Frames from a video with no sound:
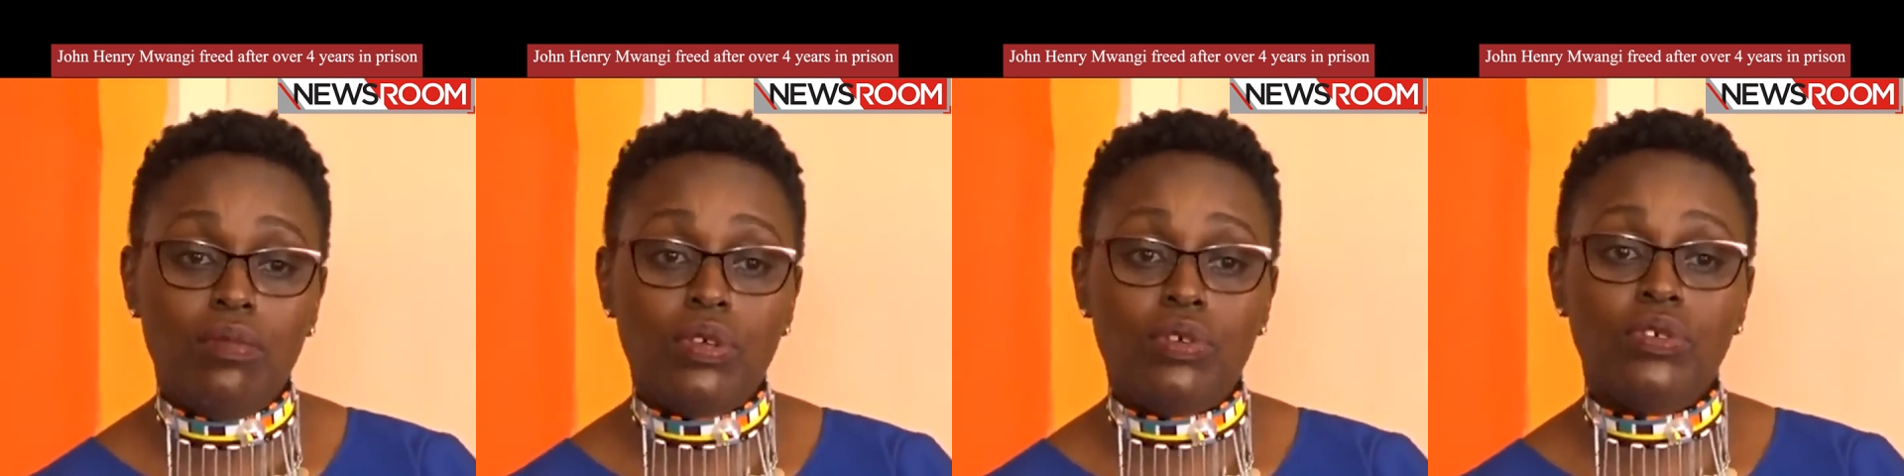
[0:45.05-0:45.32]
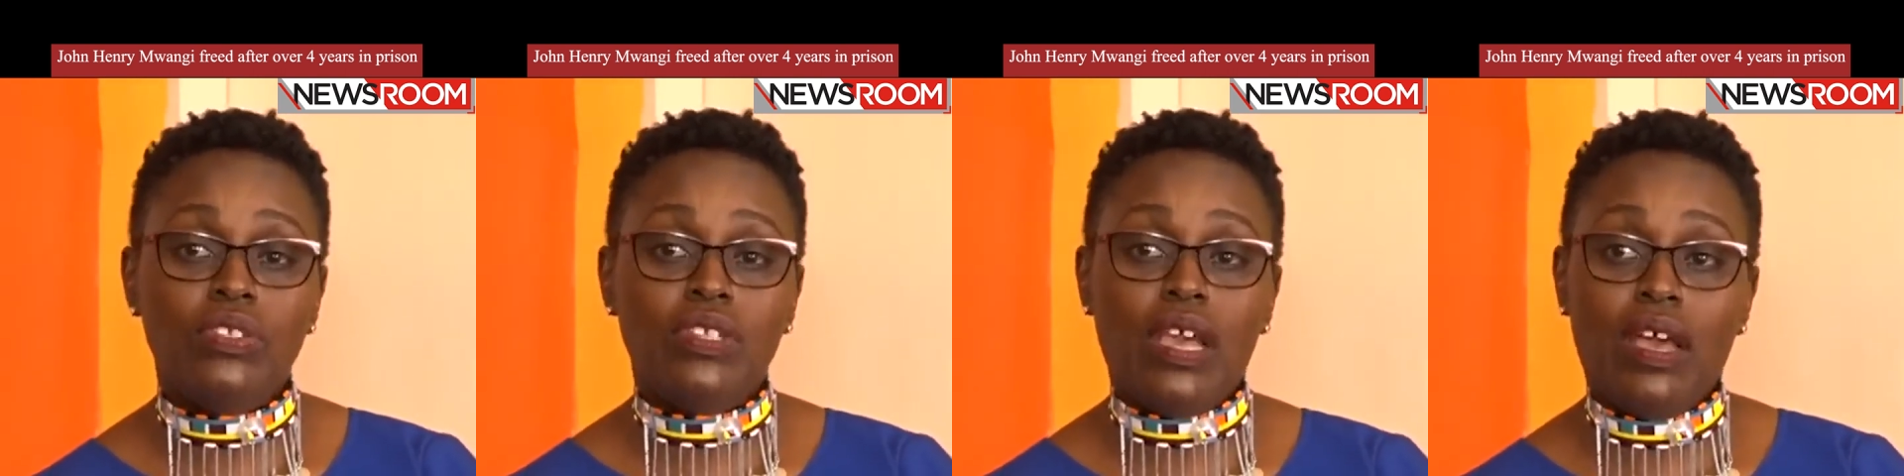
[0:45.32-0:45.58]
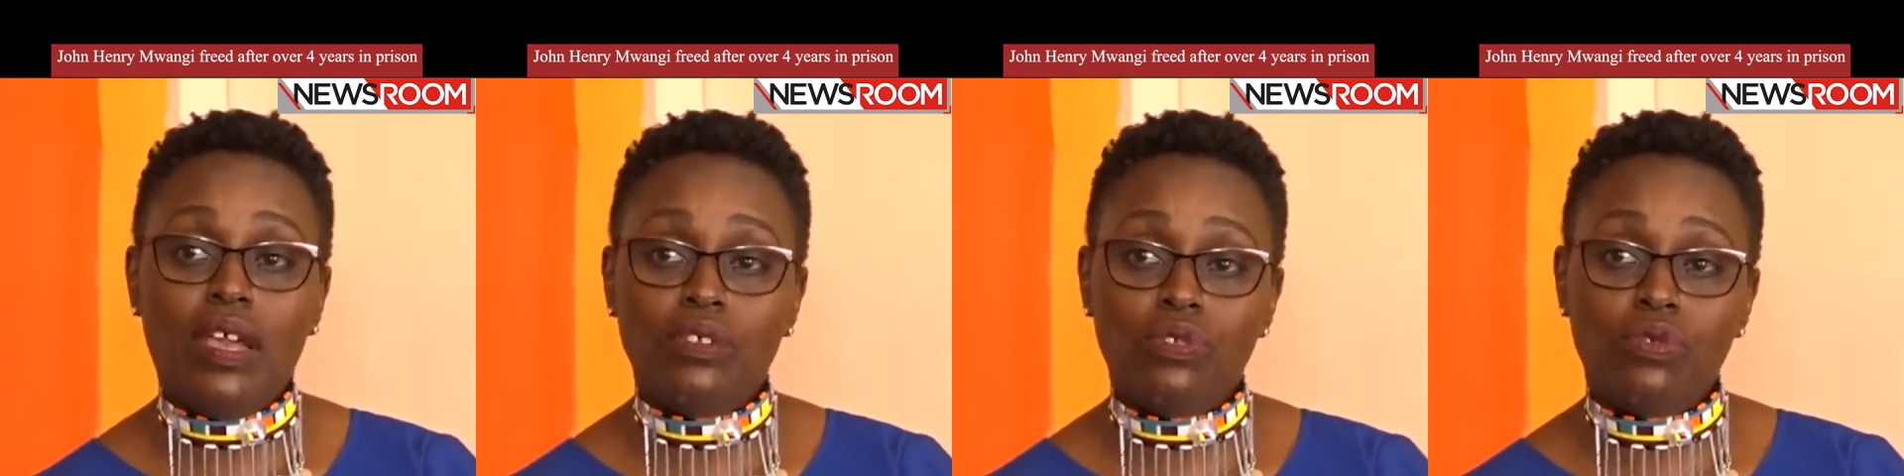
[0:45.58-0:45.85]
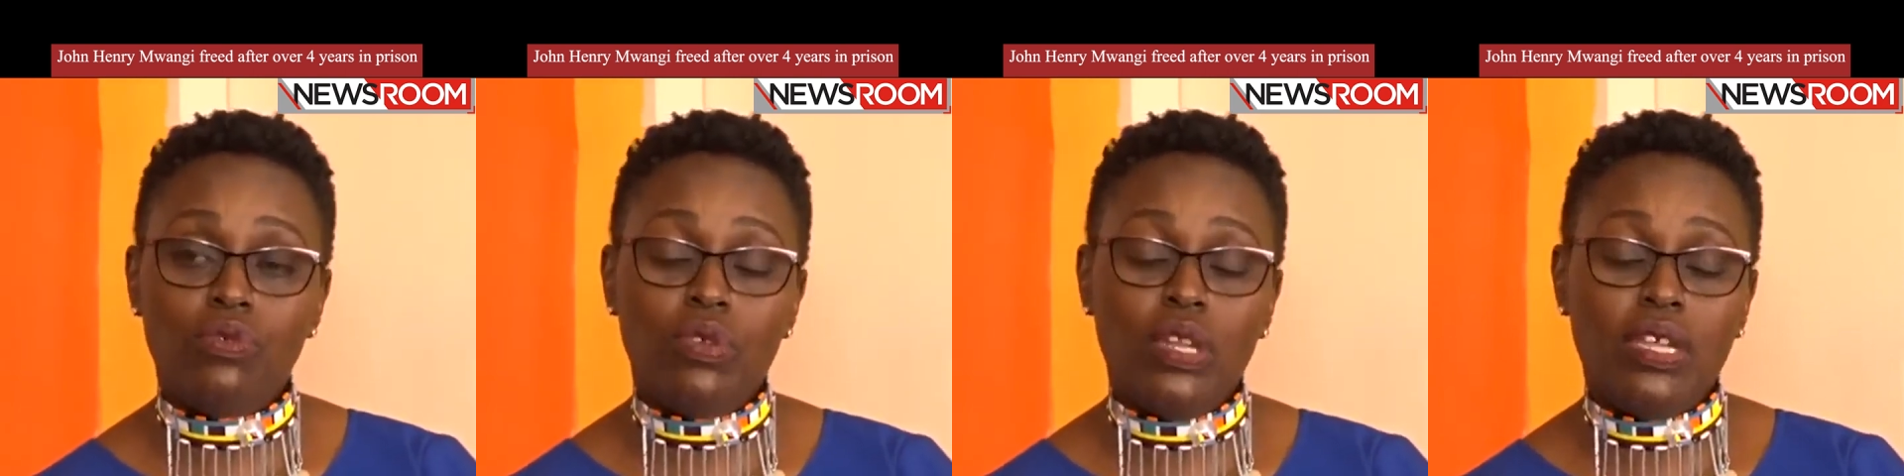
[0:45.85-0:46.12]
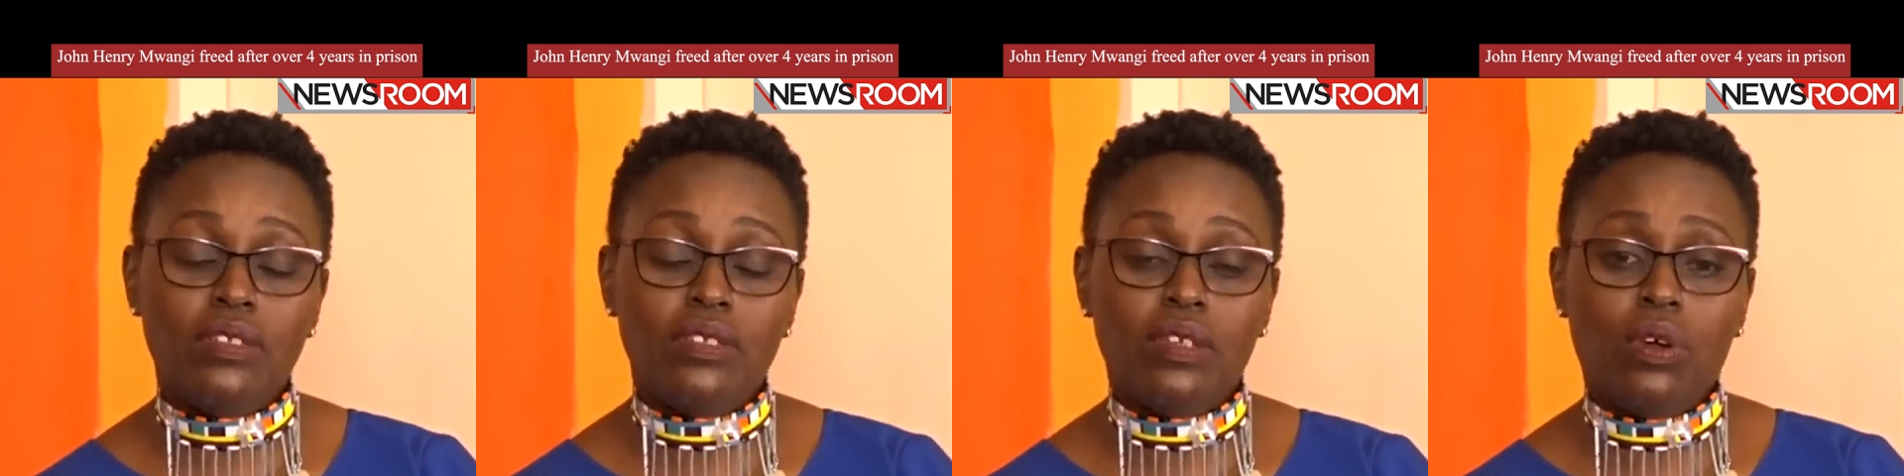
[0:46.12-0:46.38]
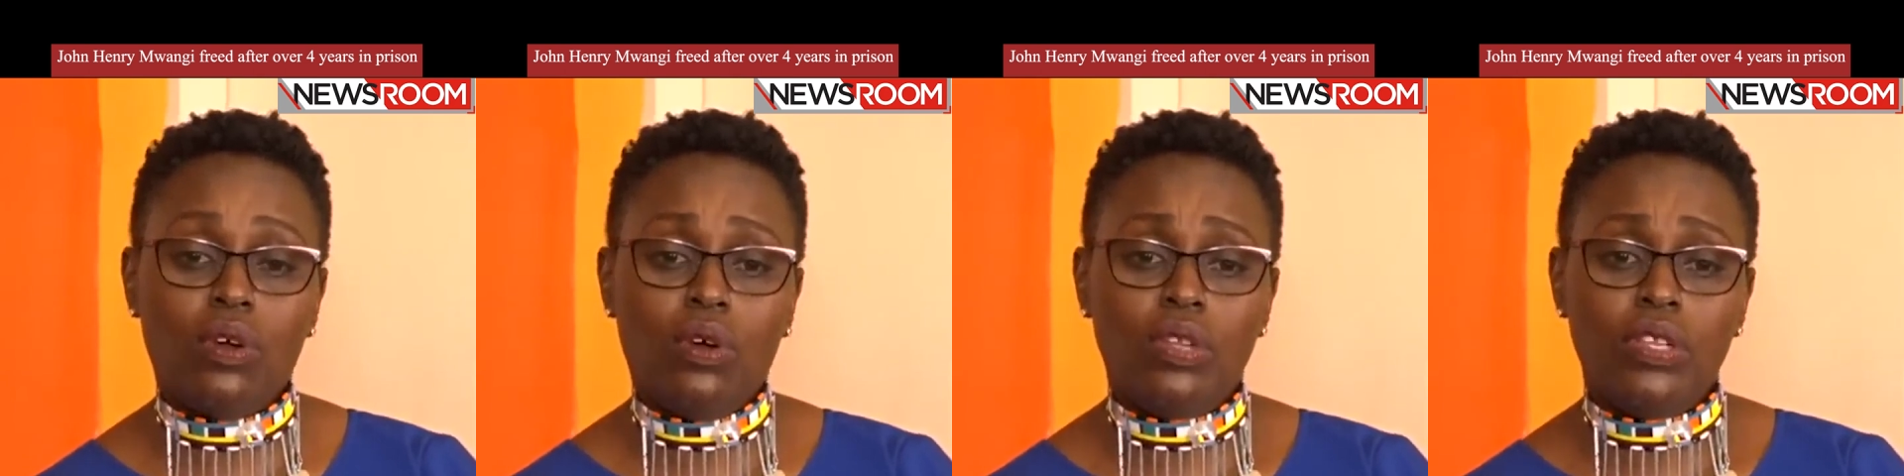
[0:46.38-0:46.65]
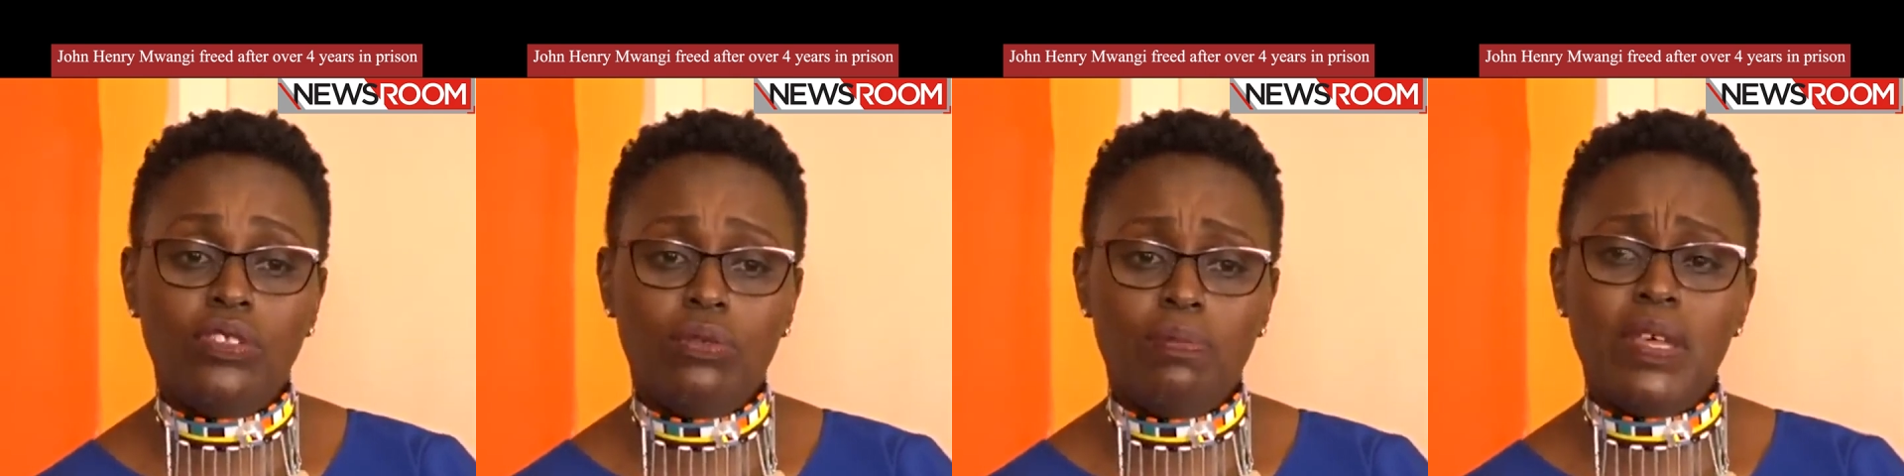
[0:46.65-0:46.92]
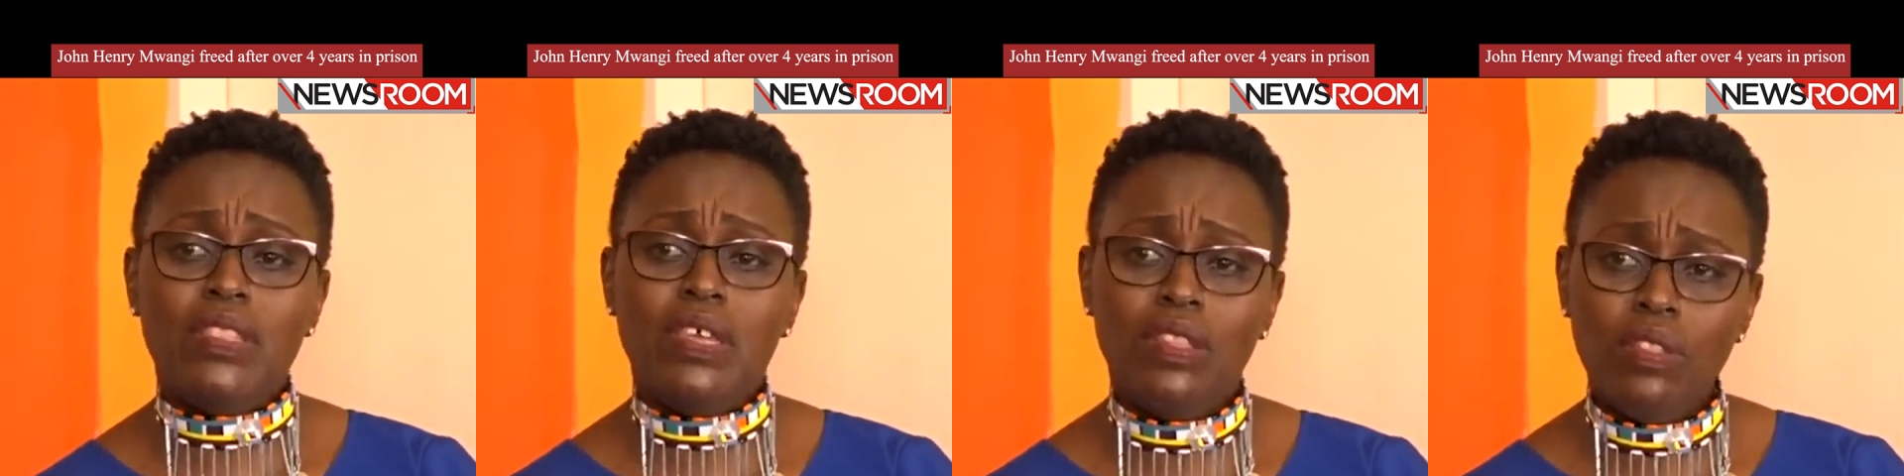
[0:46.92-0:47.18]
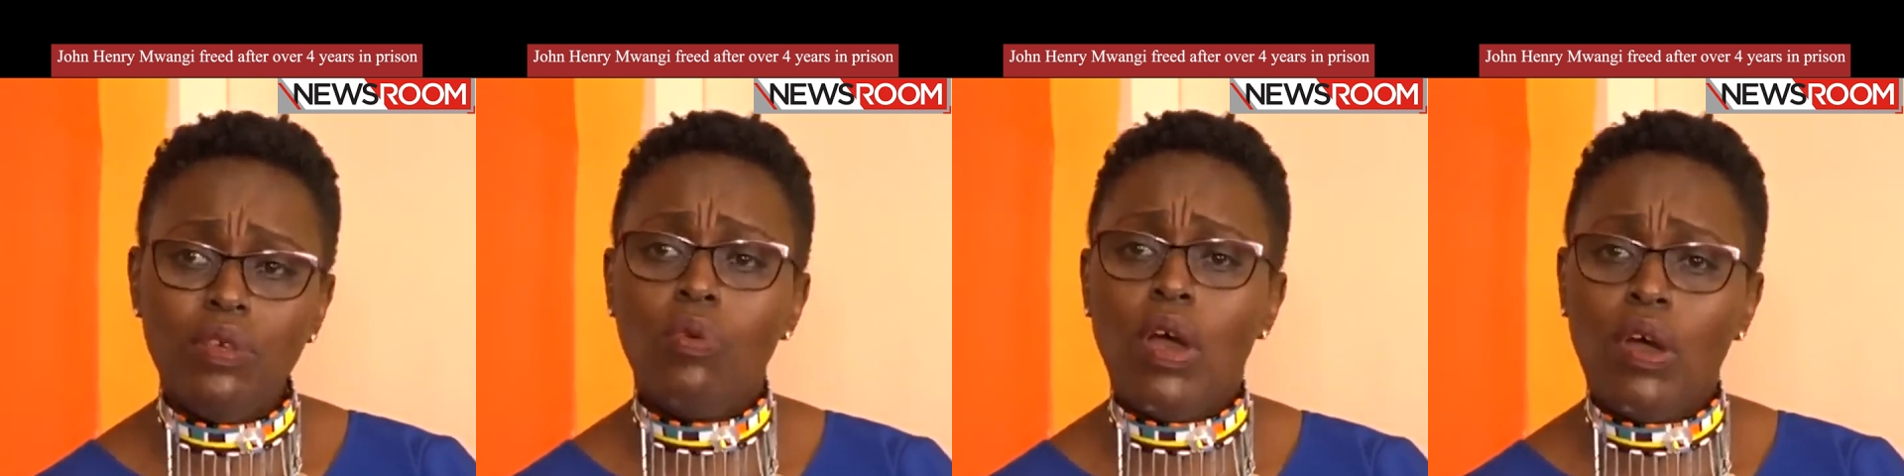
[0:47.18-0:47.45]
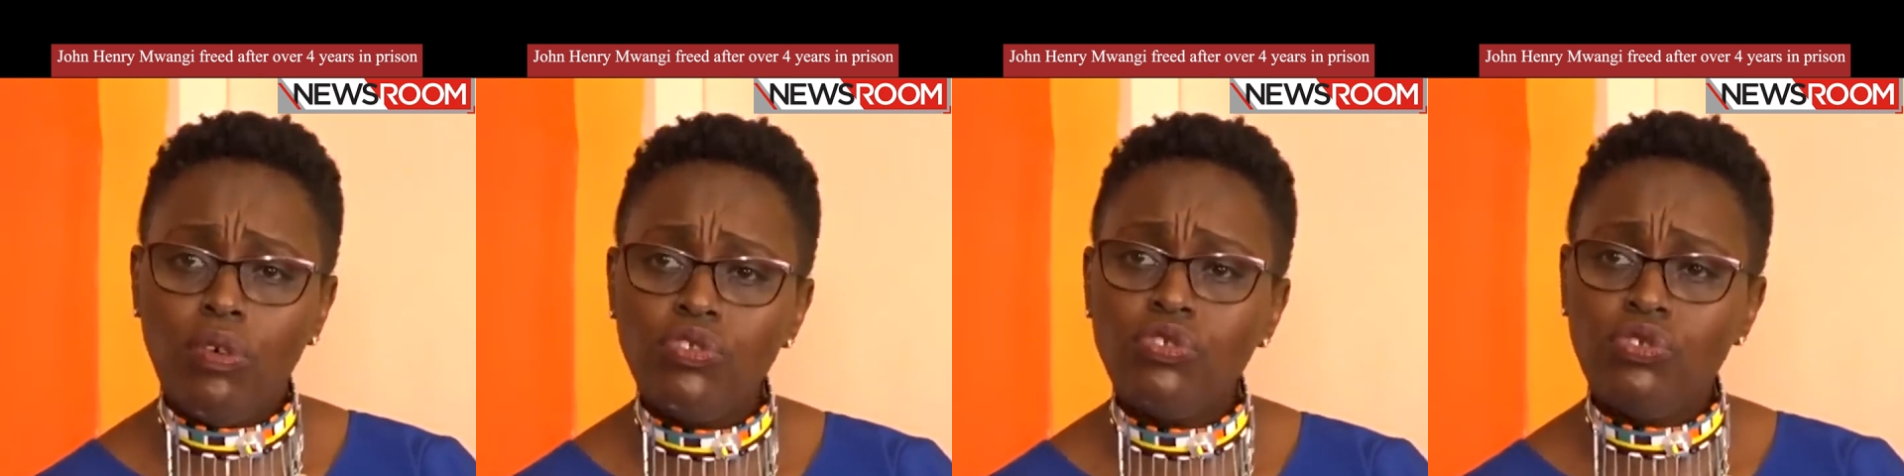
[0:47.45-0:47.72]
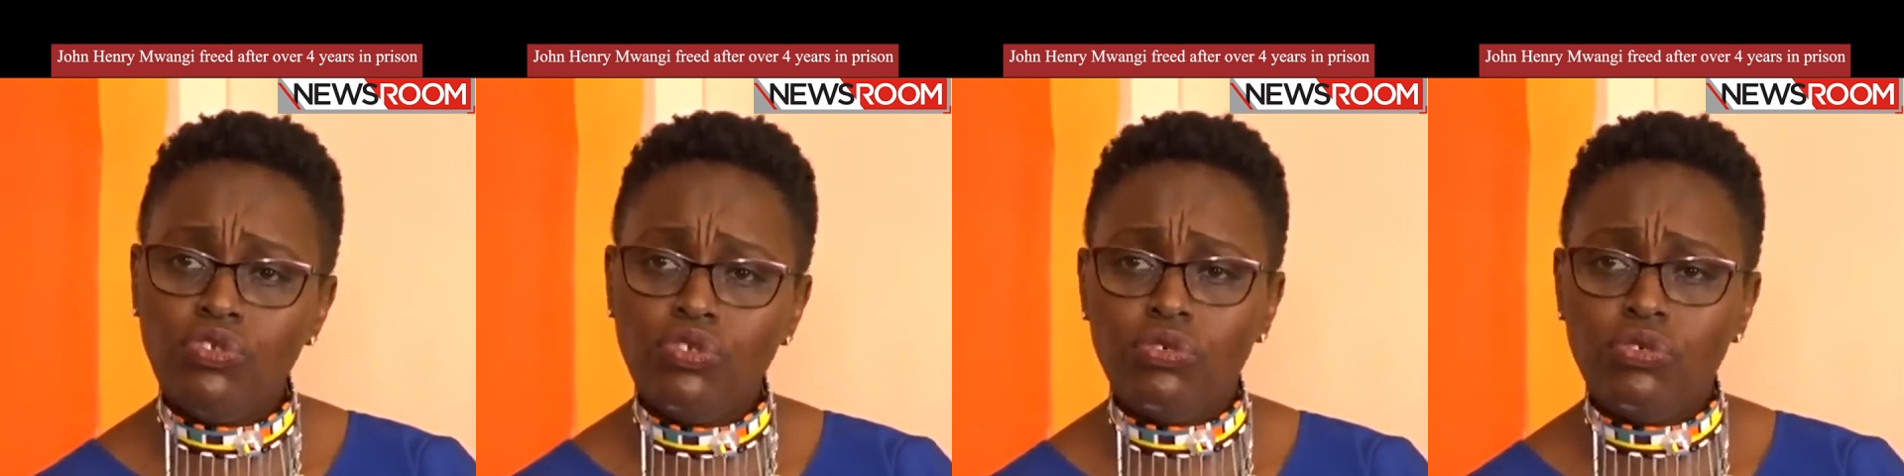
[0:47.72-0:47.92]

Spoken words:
because they're high schoolers and college, but then they were also